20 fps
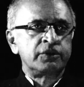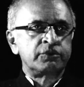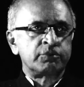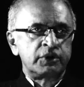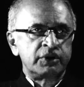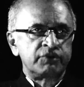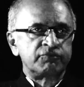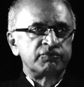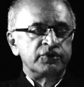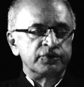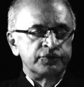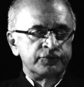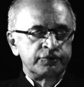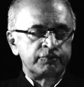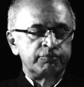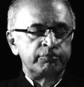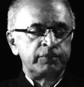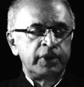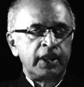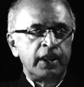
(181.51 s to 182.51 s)
24th
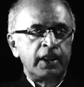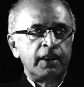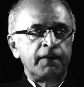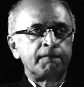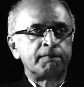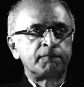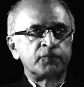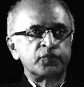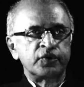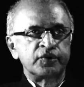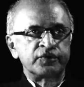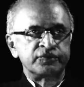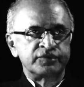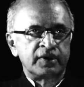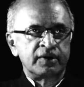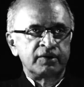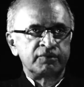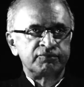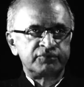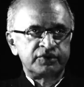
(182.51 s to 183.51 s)
of May, was
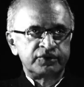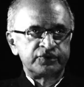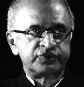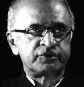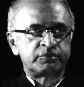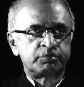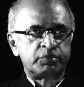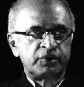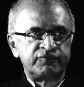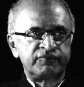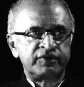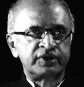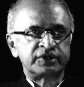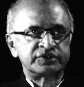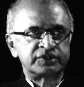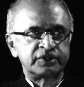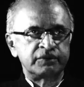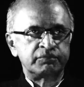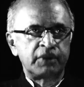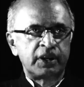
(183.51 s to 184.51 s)
our first
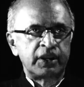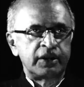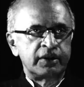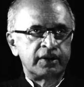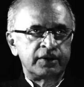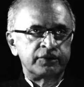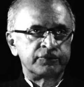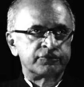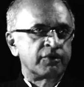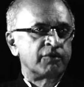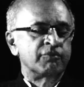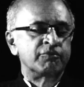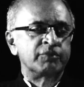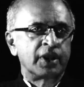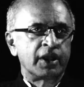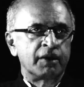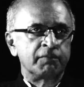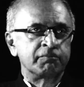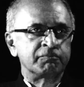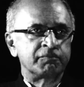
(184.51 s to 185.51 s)
profession made. So
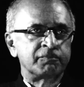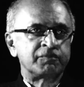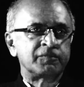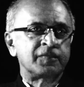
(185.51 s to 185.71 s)
become